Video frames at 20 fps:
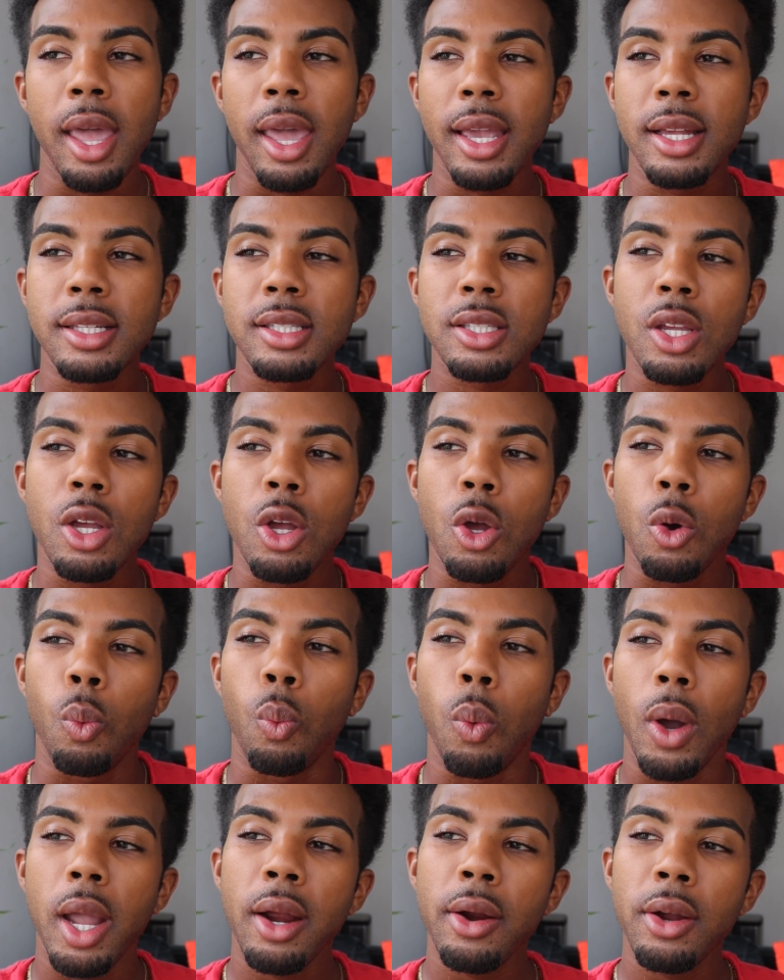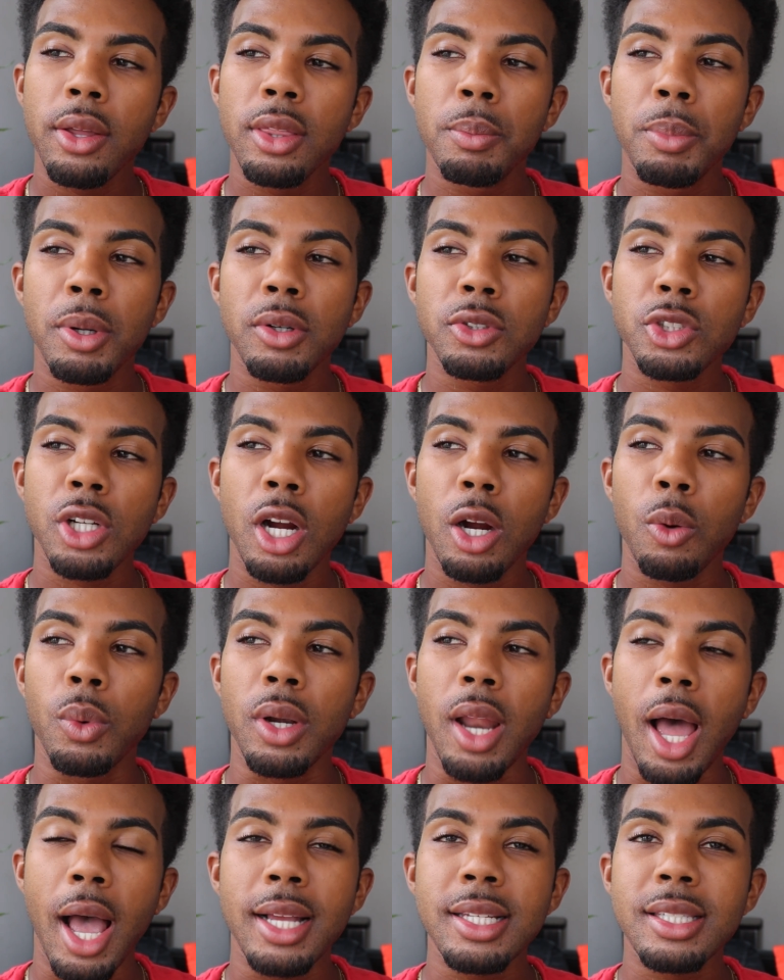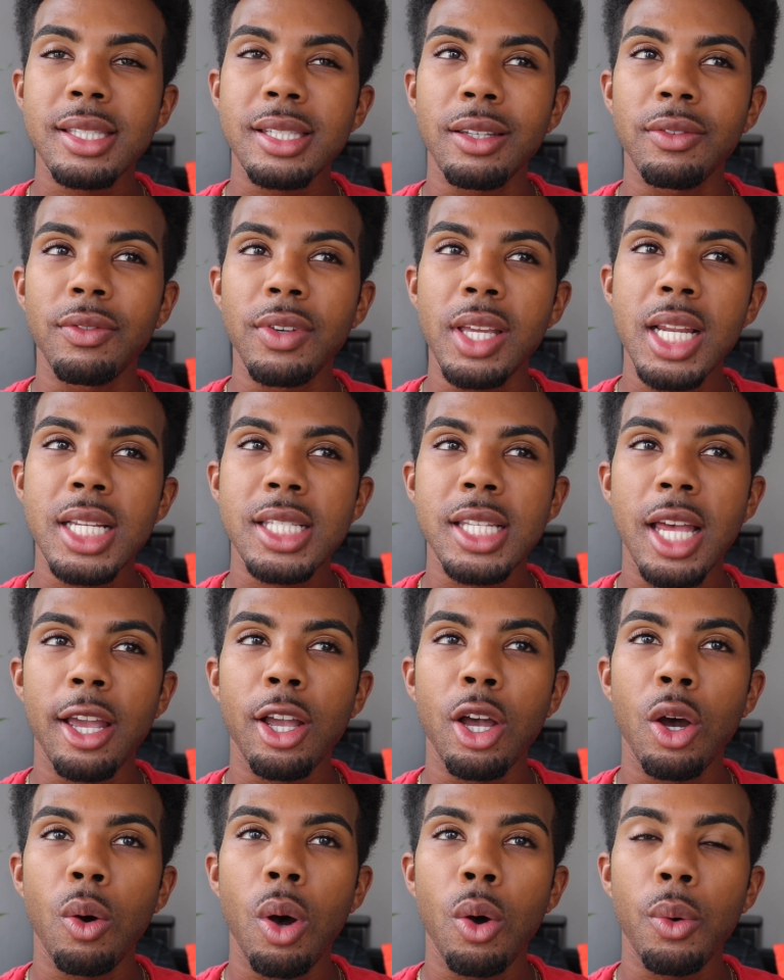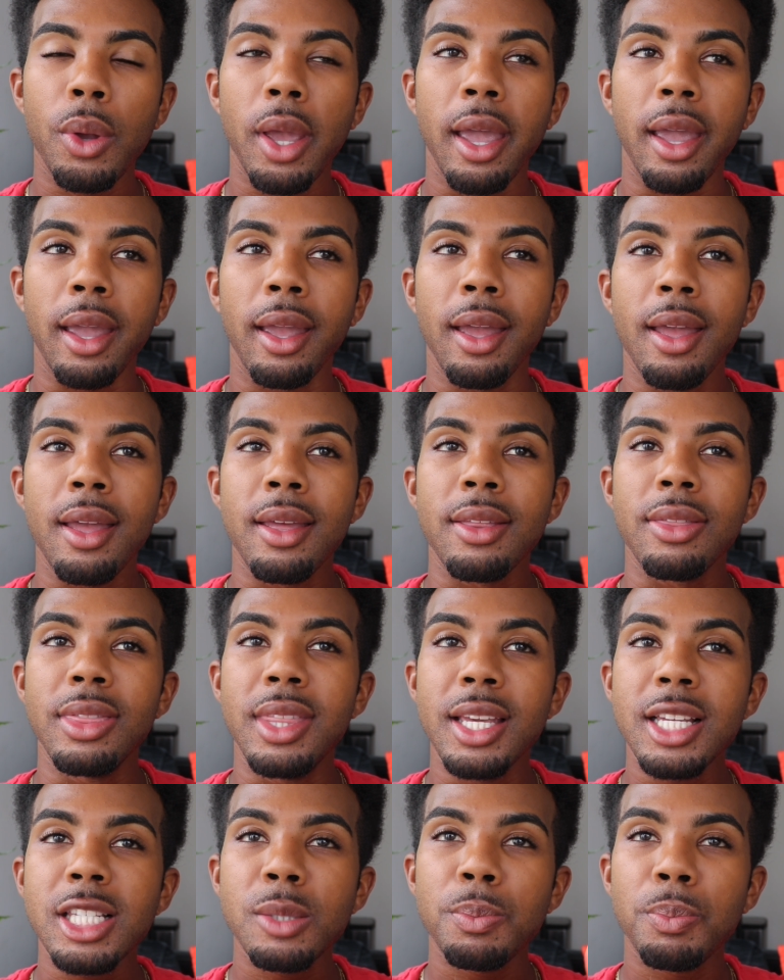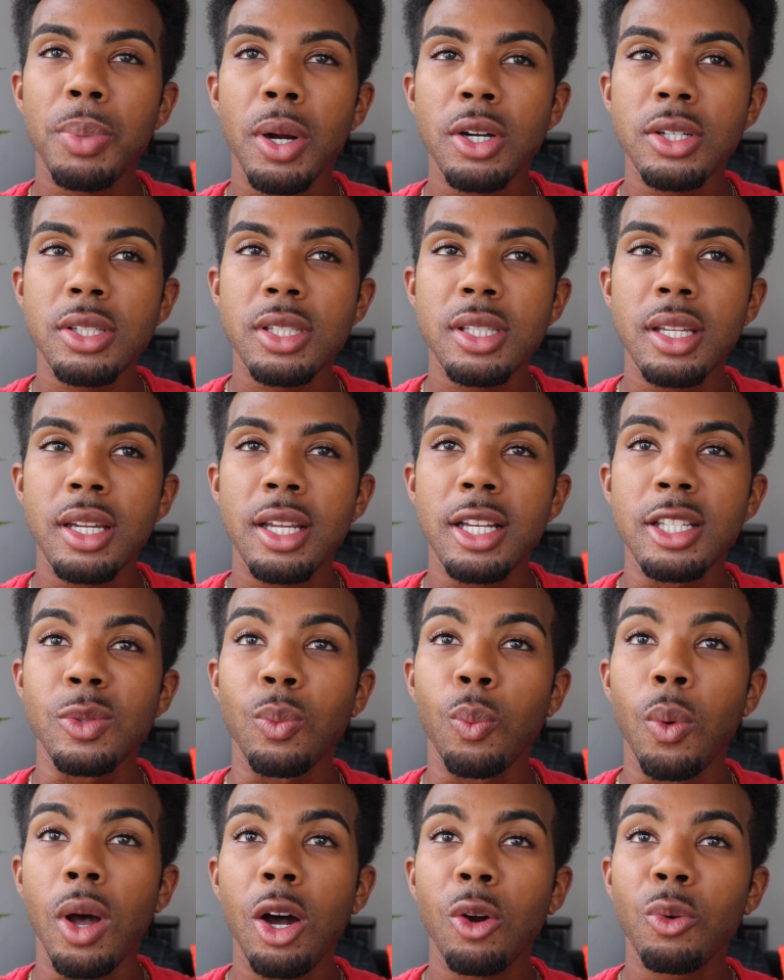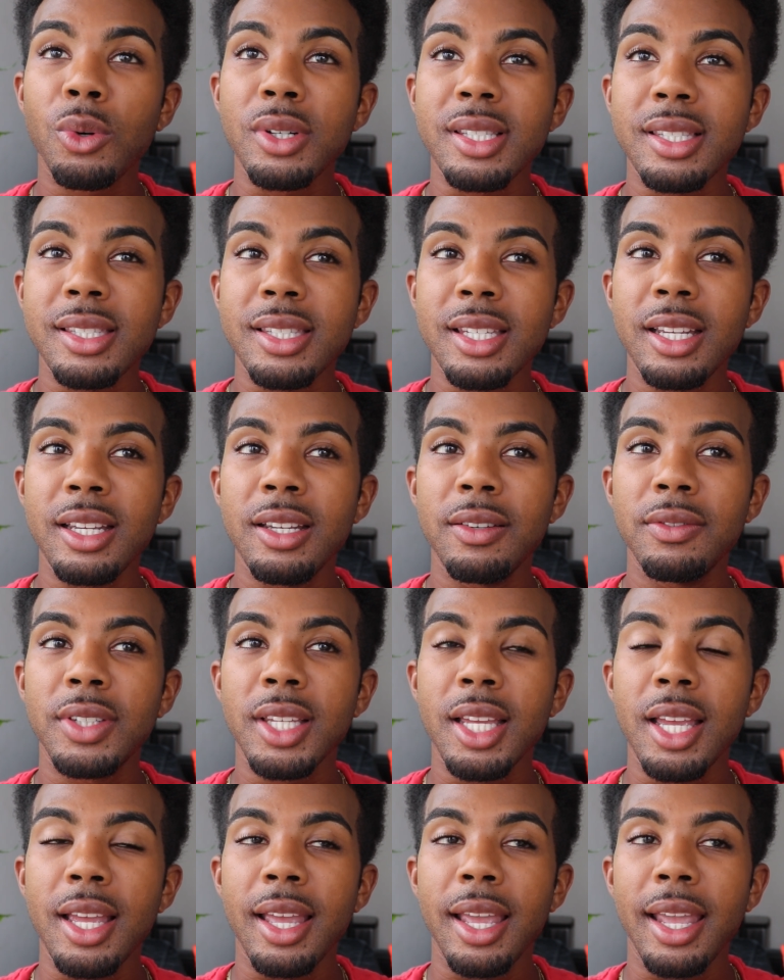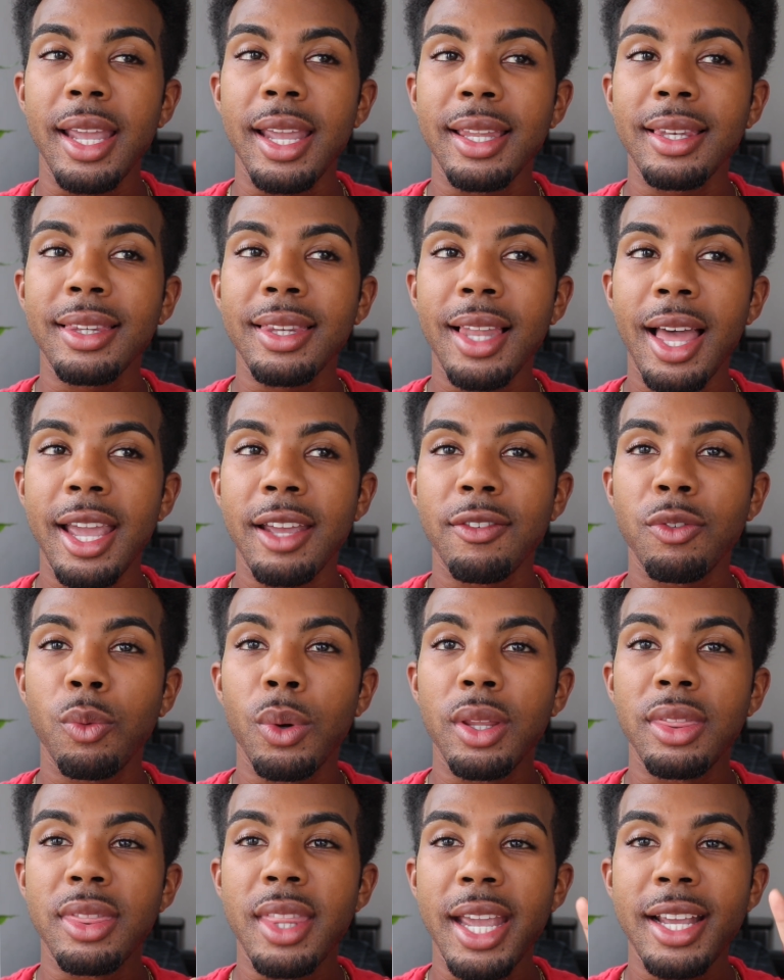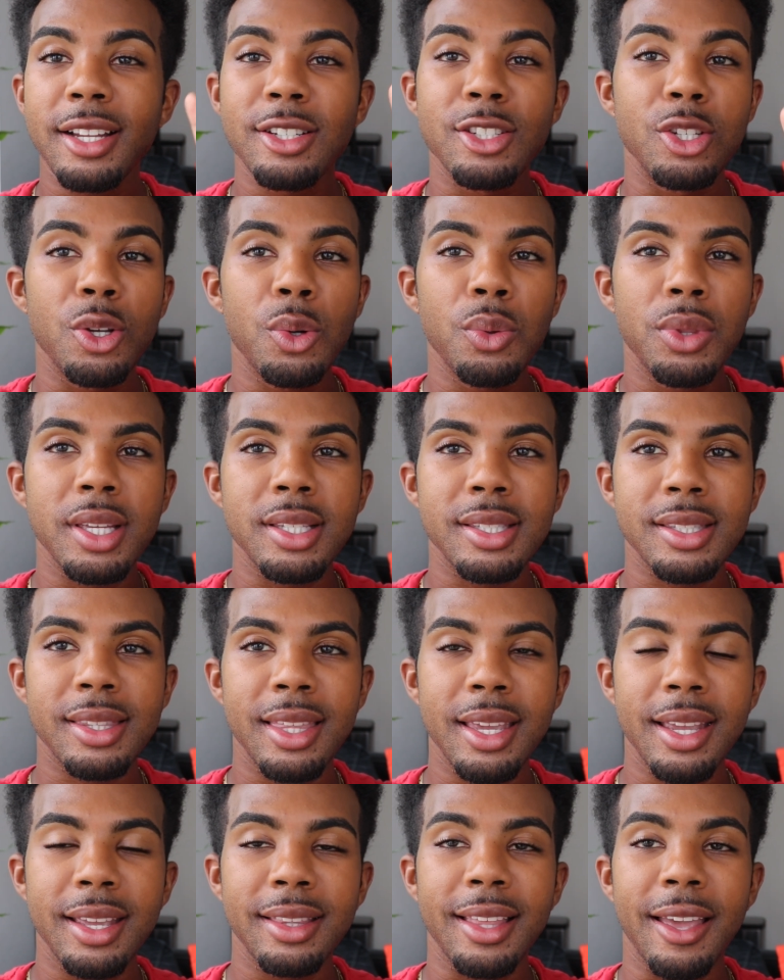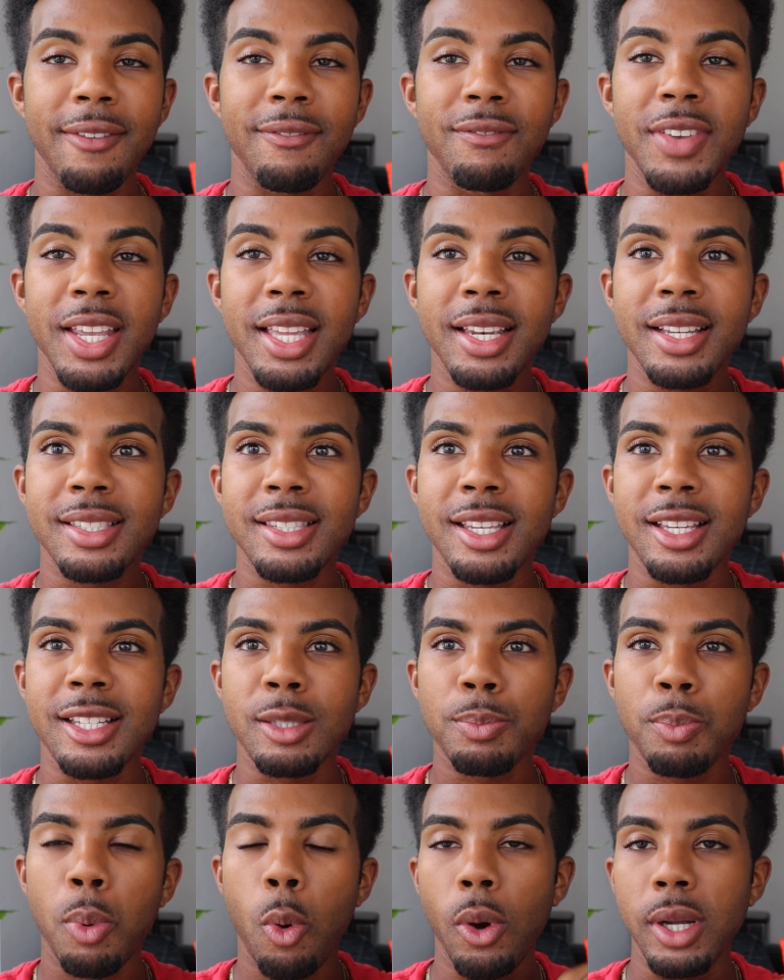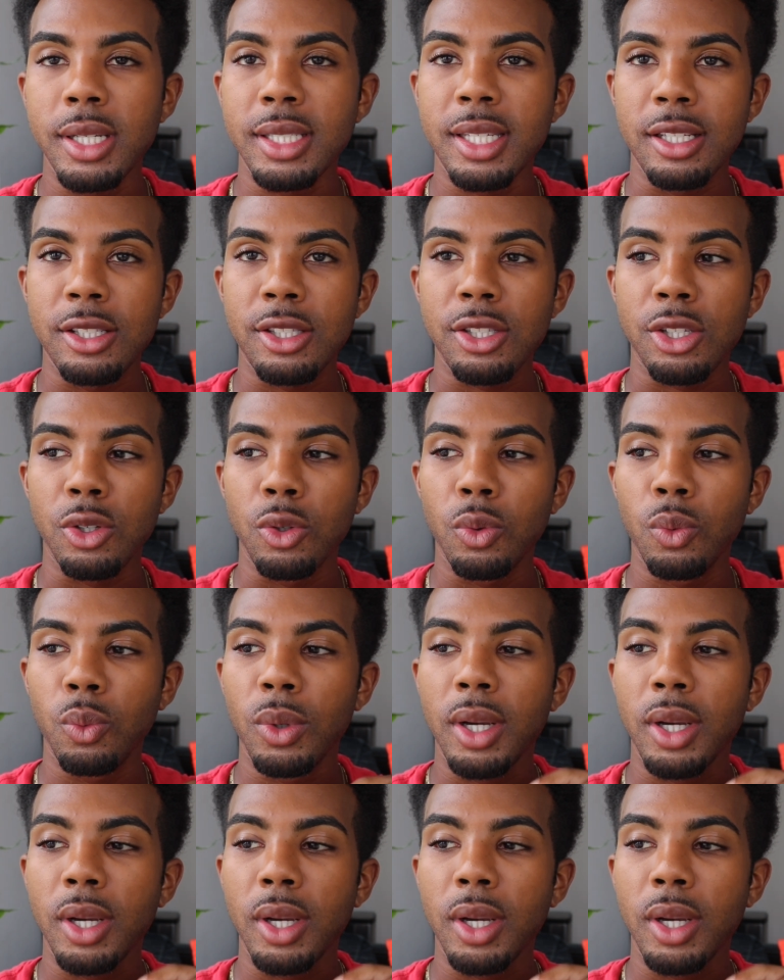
It's where in the birth chart when I see Venus, I go, okay, this person is well received in life when they do this thing that Venus is pointing to.